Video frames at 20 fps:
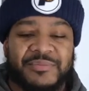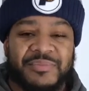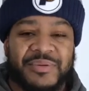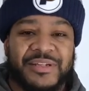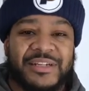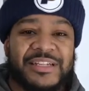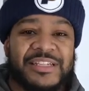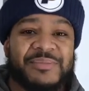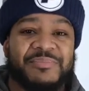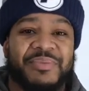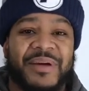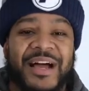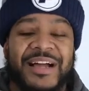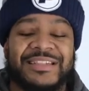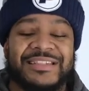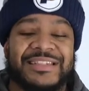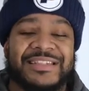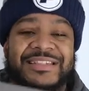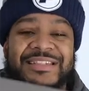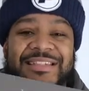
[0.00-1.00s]
but this
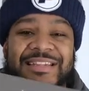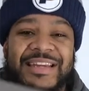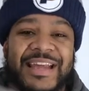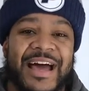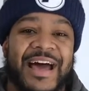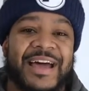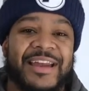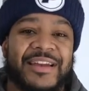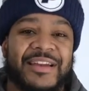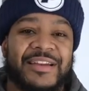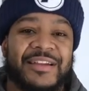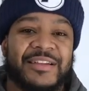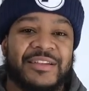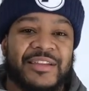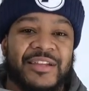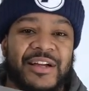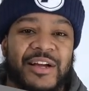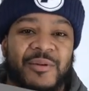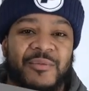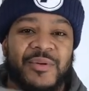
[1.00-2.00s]
box is not
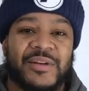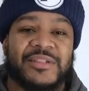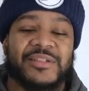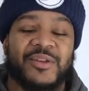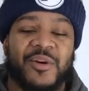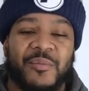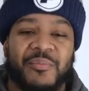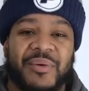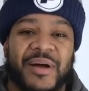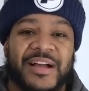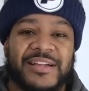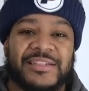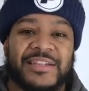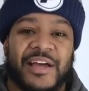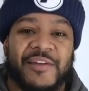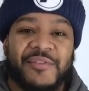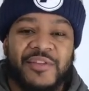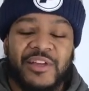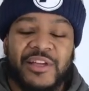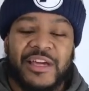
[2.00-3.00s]
the original box.
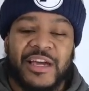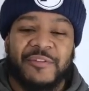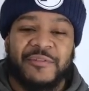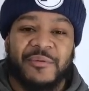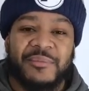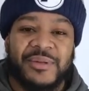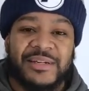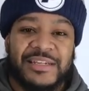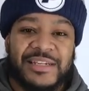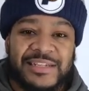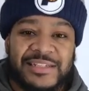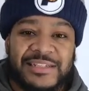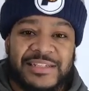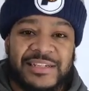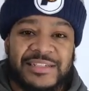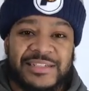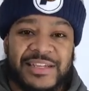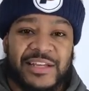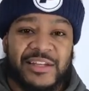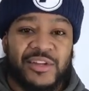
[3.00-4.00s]
Now, if you look at it from a
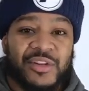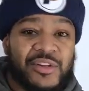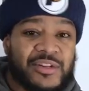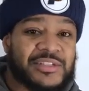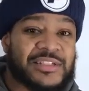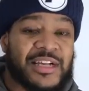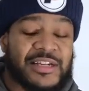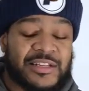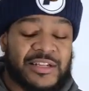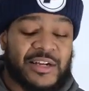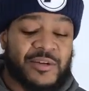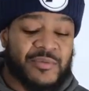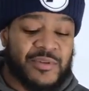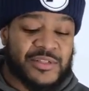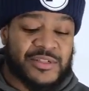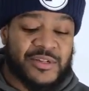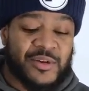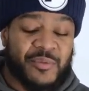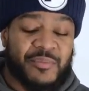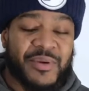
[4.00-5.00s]
distance, it looks like the
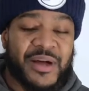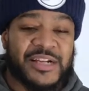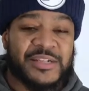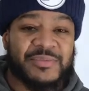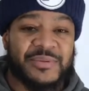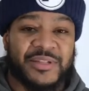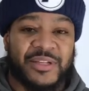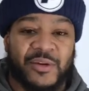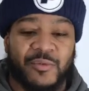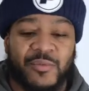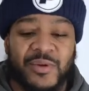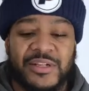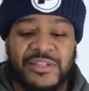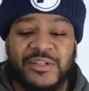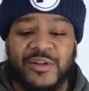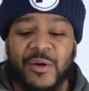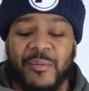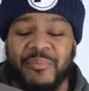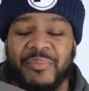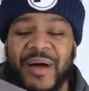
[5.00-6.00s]
original box, but the
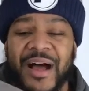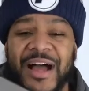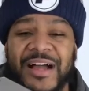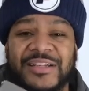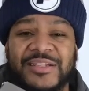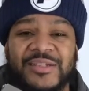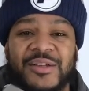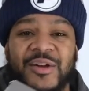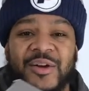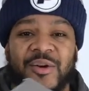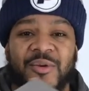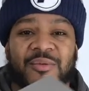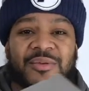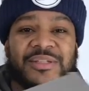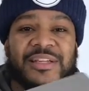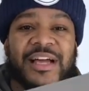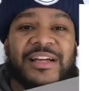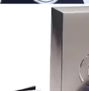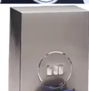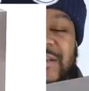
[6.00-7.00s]
original box
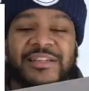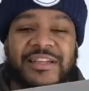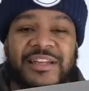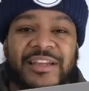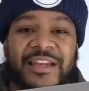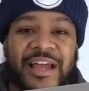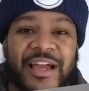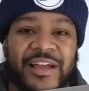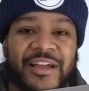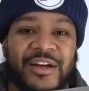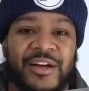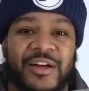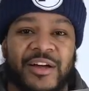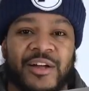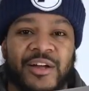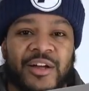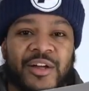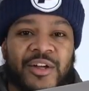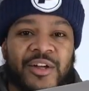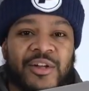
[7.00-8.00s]
was actually like
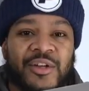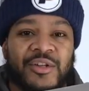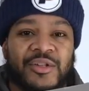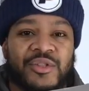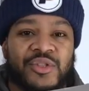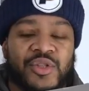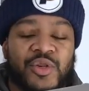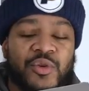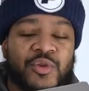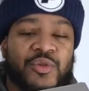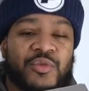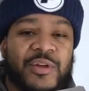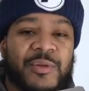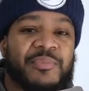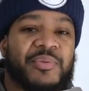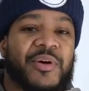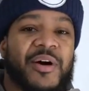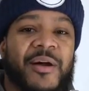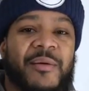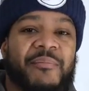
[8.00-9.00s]
a 2-3
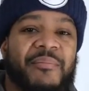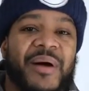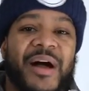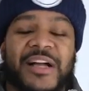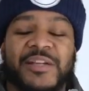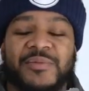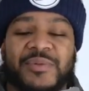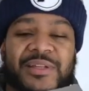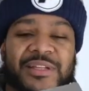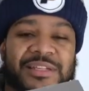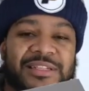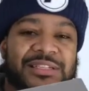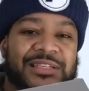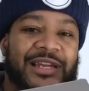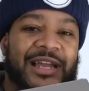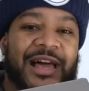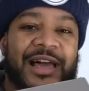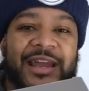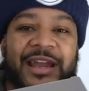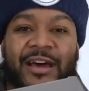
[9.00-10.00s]
part box with the
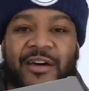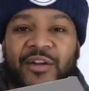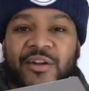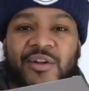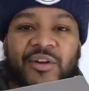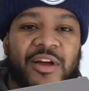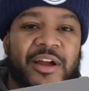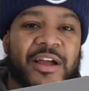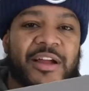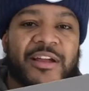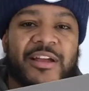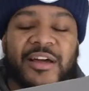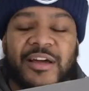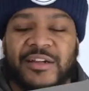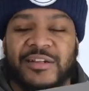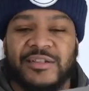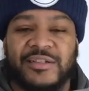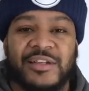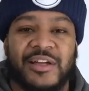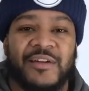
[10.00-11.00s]
slide out and all that kind
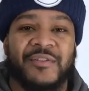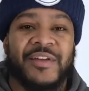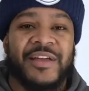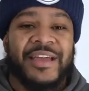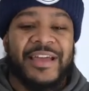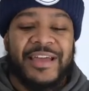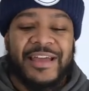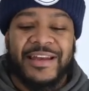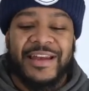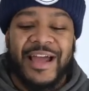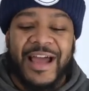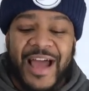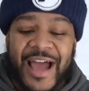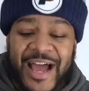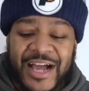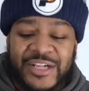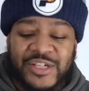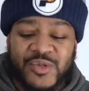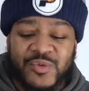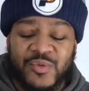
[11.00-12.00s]
of stuff. And the
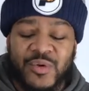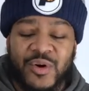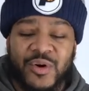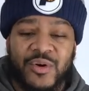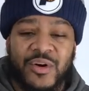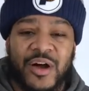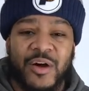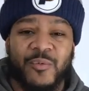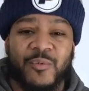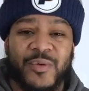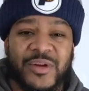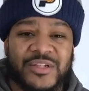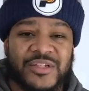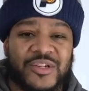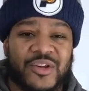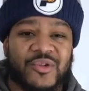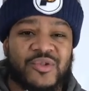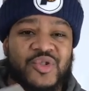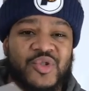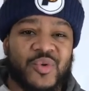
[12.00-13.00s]
actual
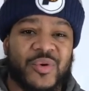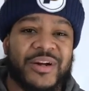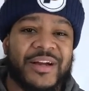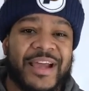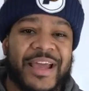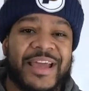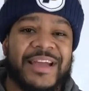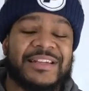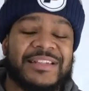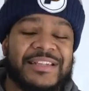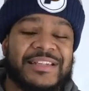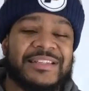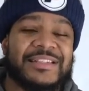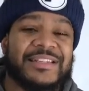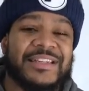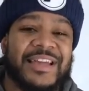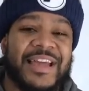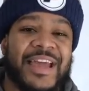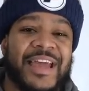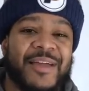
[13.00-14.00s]
original Jordan
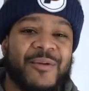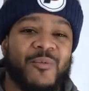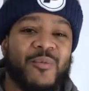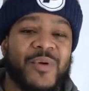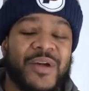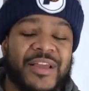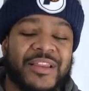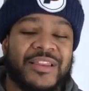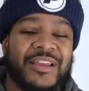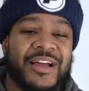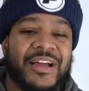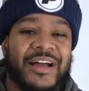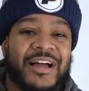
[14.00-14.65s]
18s came with